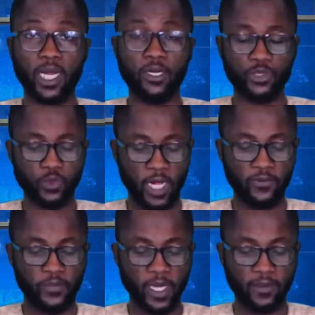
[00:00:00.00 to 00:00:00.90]

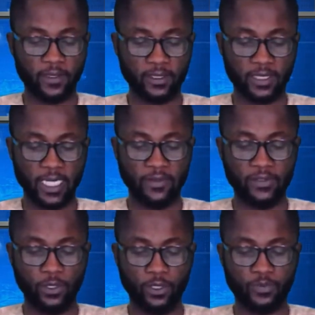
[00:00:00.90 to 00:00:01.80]
housewife bathes
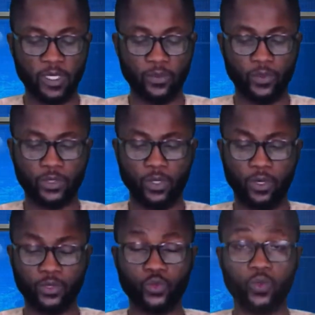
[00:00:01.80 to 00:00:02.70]
starving husband with hot